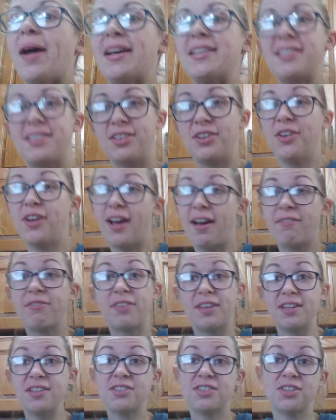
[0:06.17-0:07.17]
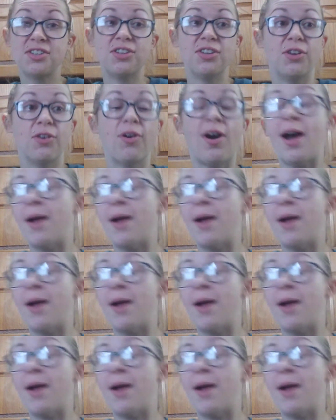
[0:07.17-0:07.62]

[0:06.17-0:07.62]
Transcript: I still have things to do.